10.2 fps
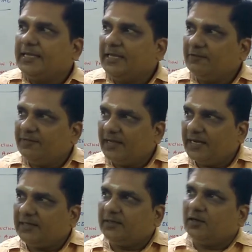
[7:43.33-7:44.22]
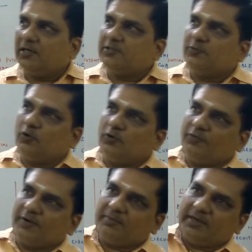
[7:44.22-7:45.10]
if electrons
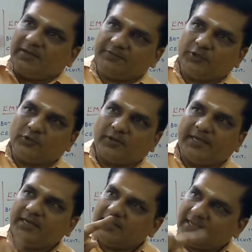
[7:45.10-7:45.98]
flow from left to right,